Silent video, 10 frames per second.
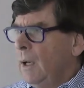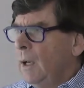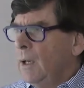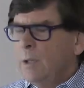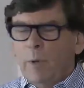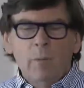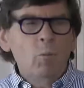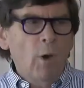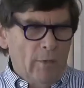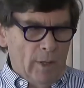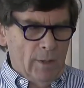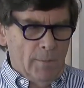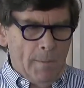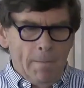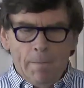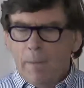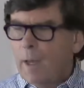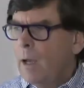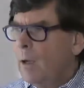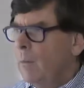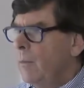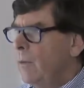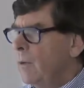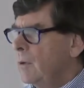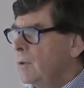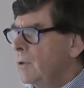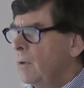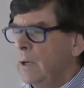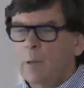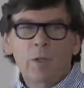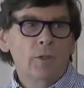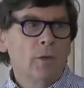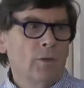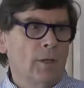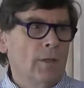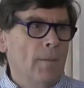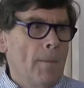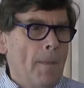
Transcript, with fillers: He said, but I'm worried um, that you're going to misuse it.